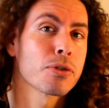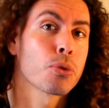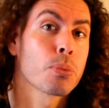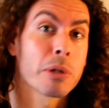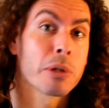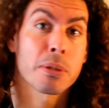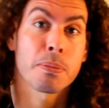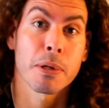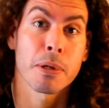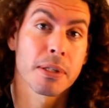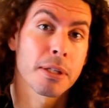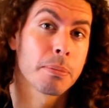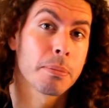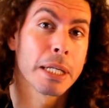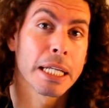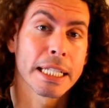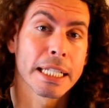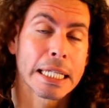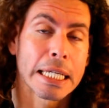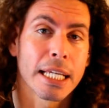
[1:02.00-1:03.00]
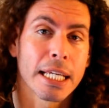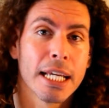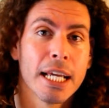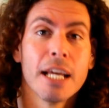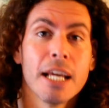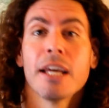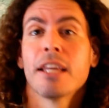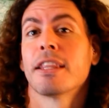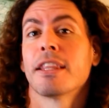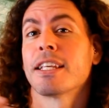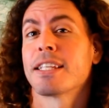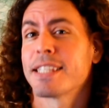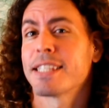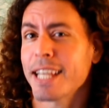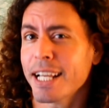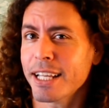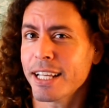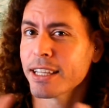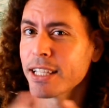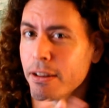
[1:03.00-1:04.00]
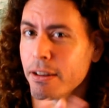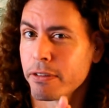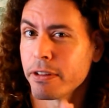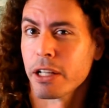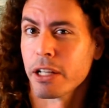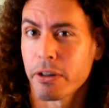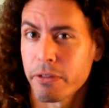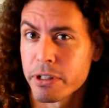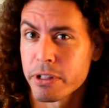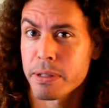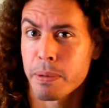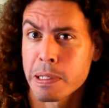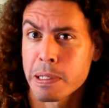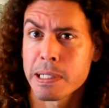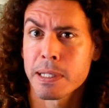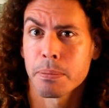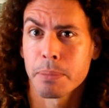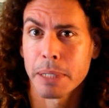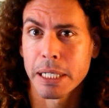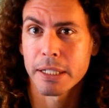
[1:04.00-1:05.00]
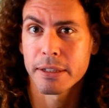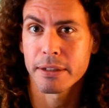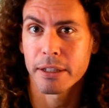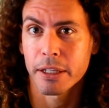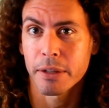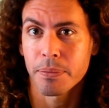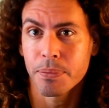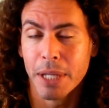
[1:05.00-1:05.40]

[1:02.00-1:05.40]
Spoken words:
responsibility. The second level of responsibility